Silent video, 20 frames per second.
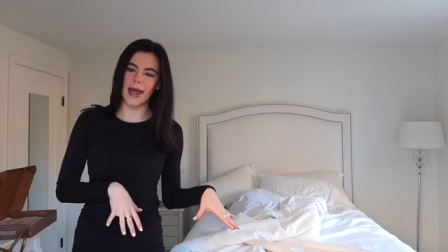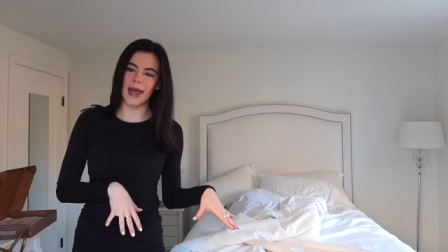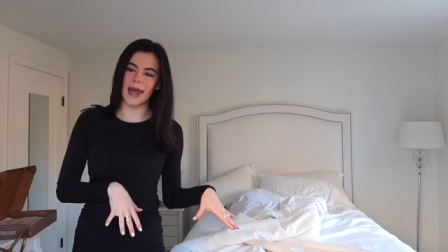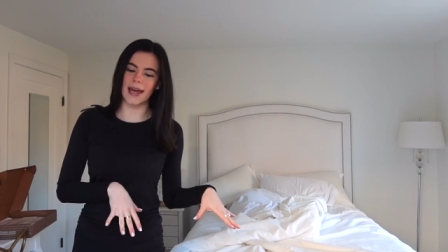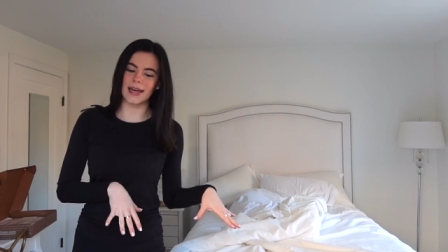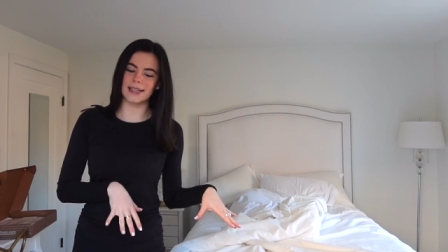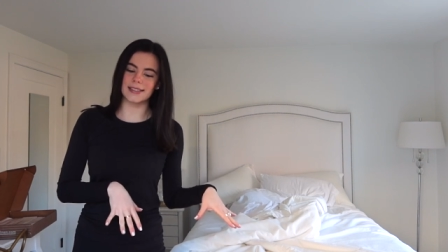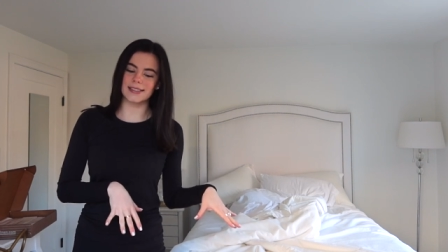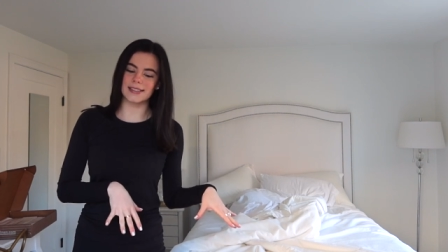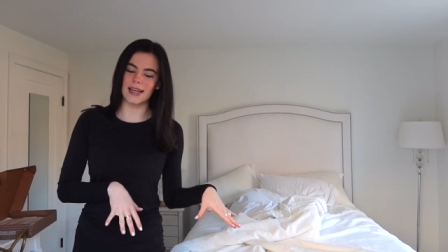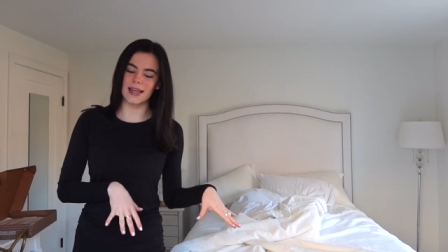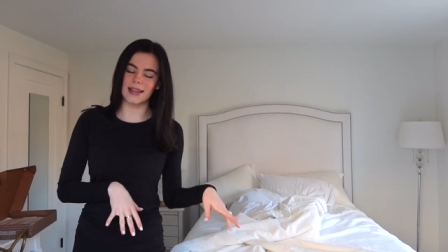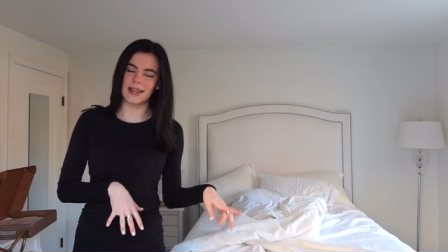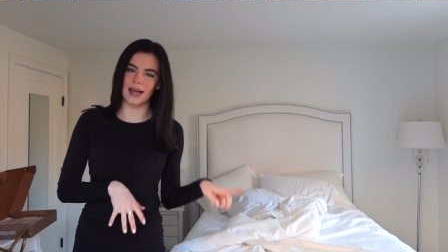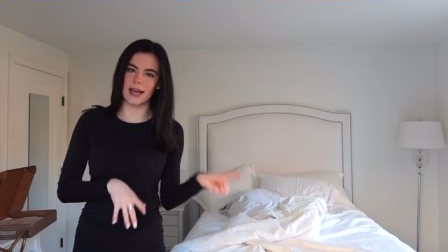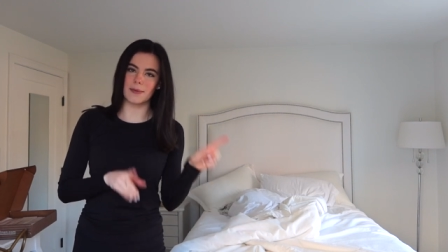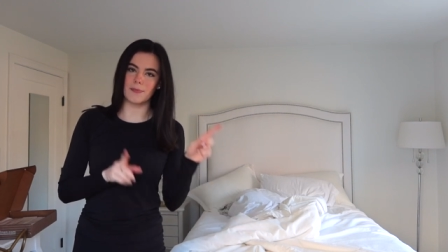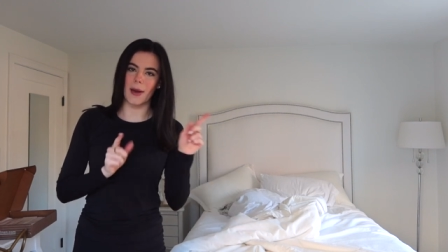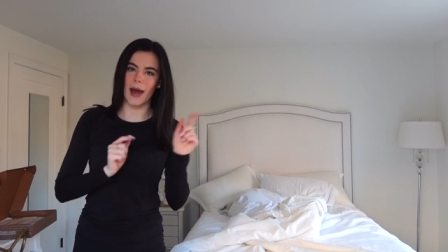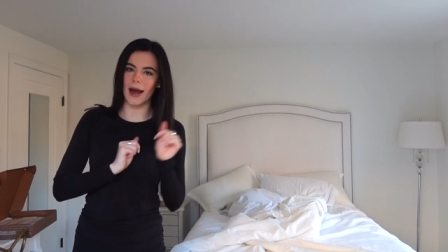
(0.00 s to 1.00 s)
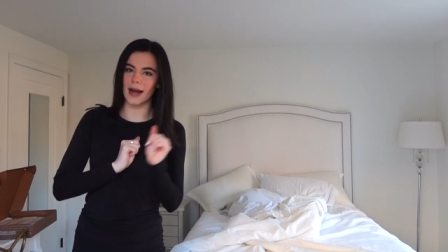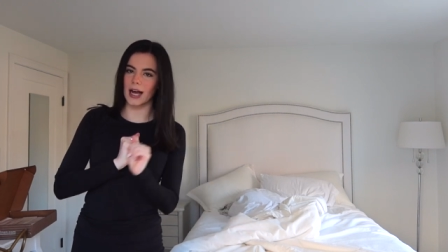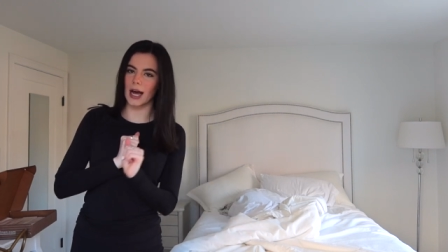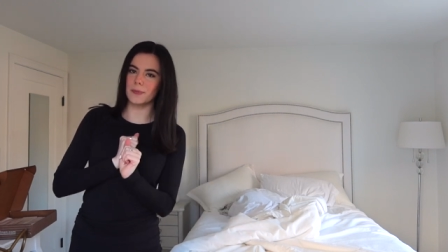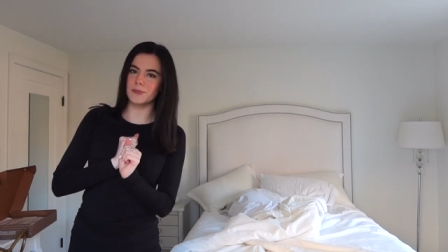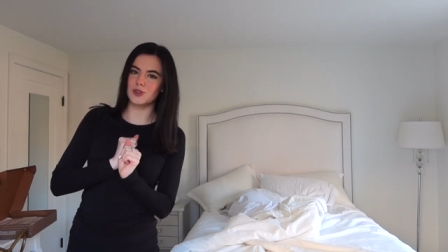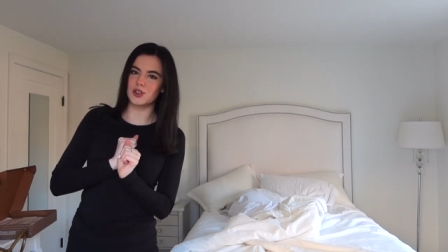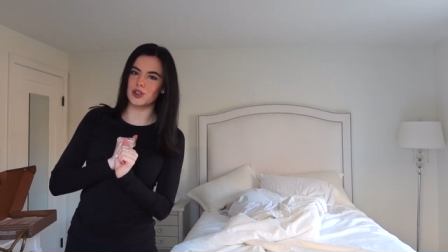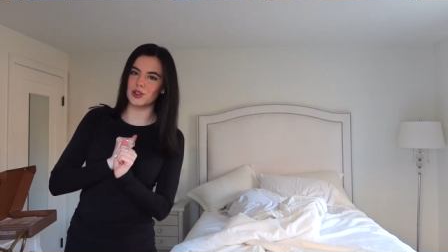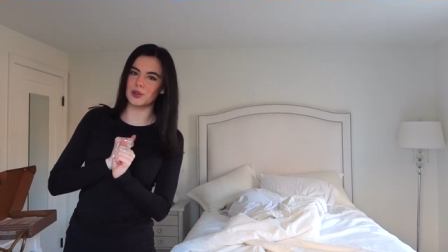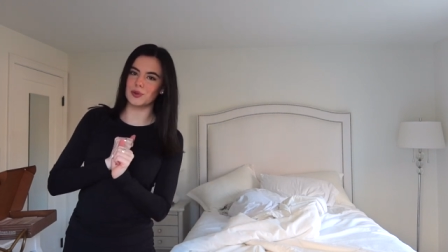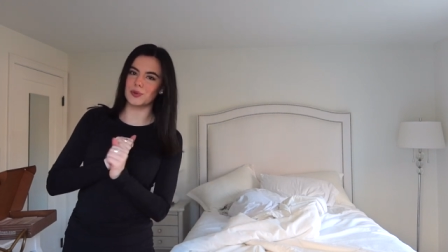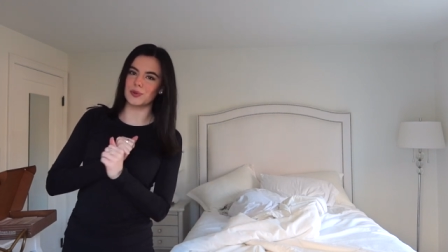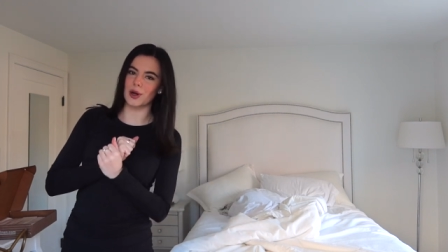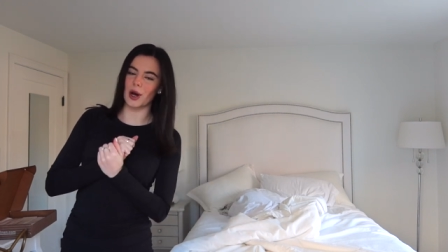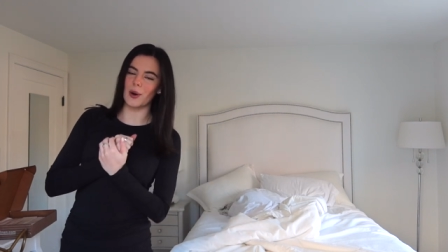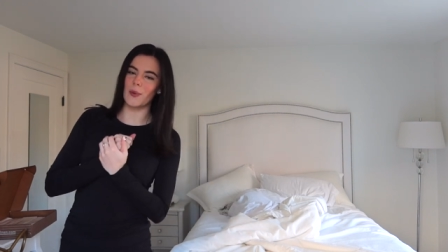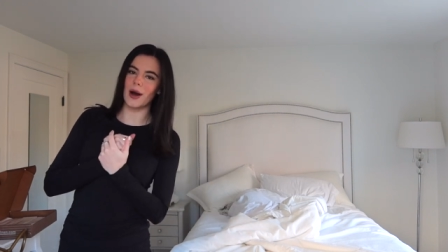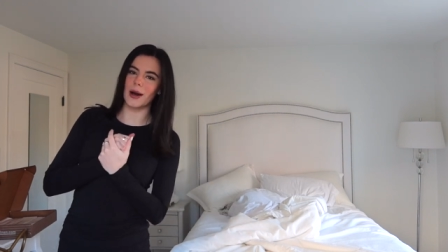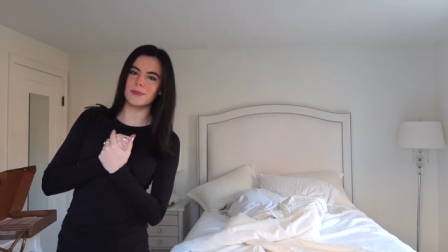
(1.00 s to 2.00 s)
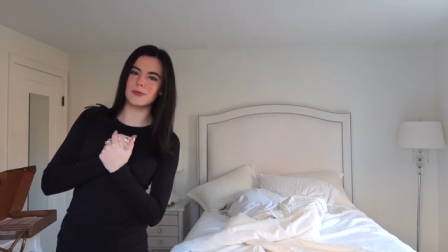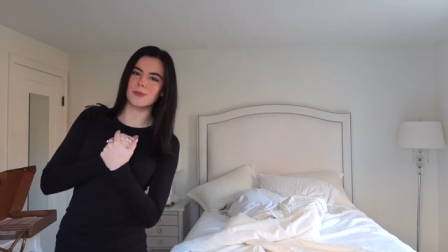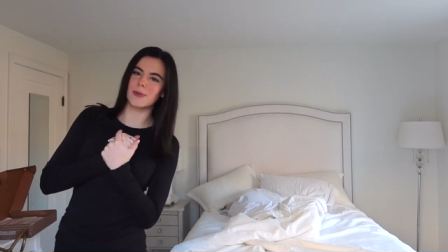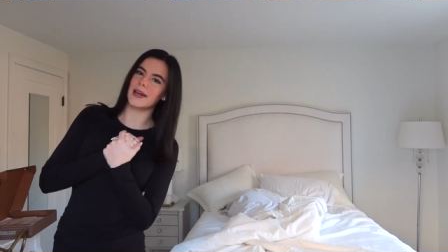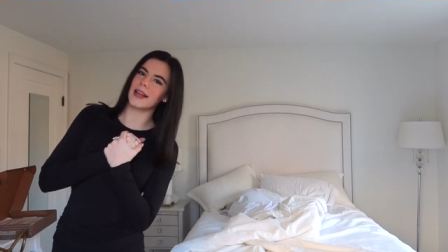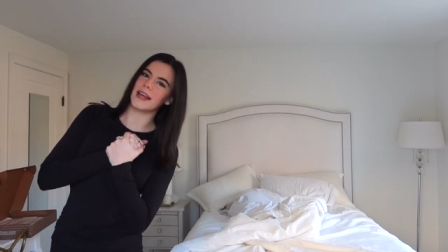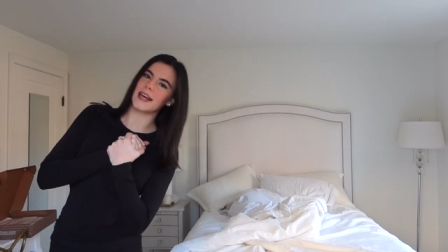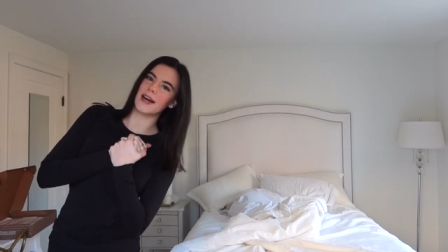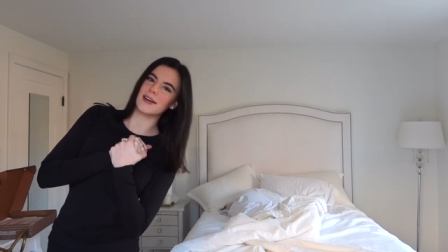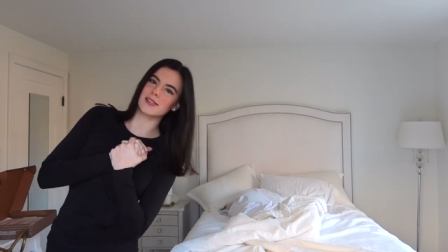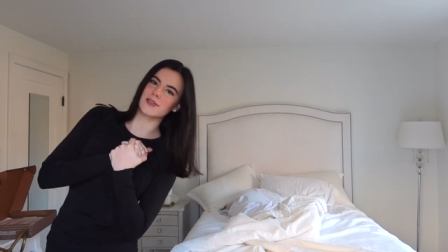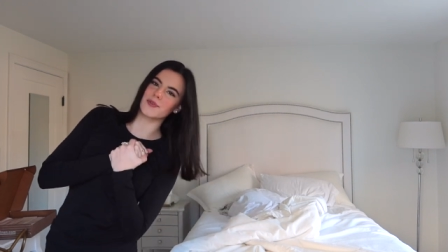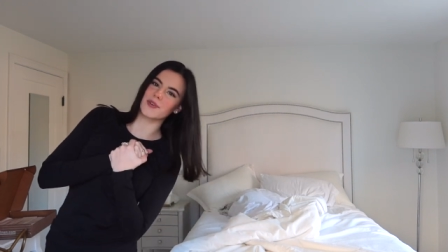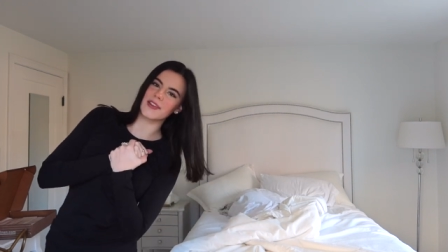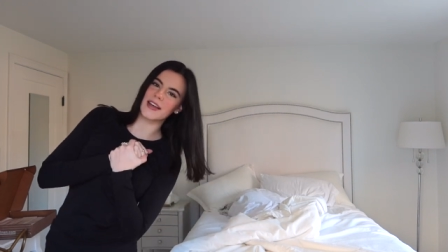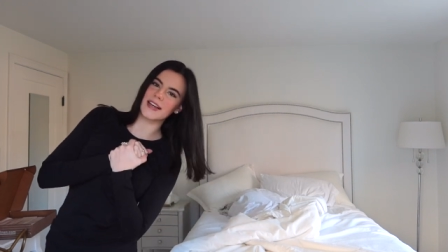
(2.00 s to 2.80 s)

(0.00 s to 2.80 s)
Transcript: and then pack up to go up to my lake house for